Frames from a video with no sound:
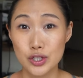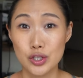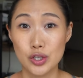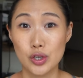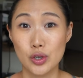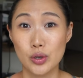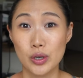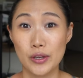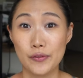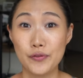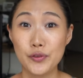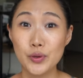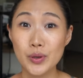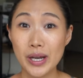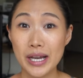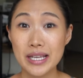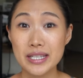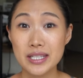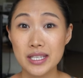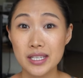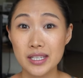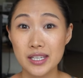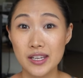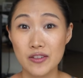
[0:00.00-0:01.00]
so if you
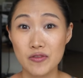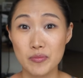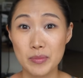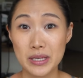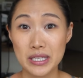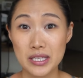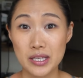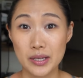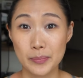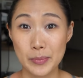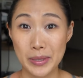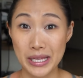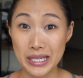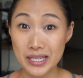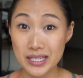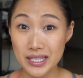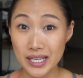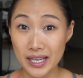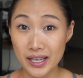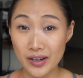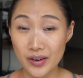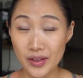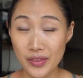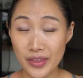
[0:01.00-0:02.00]
guys could give me some
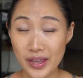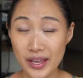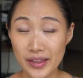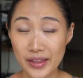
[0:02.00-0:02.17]
insight on